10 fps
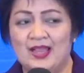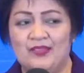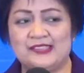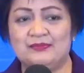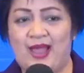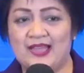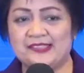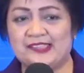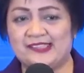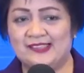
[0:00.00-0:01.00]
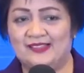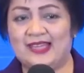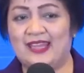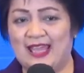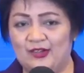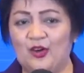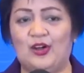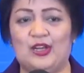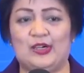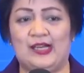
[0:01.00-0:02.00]
which masks the yellow
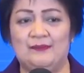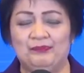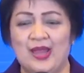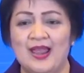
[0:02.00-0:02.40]
color.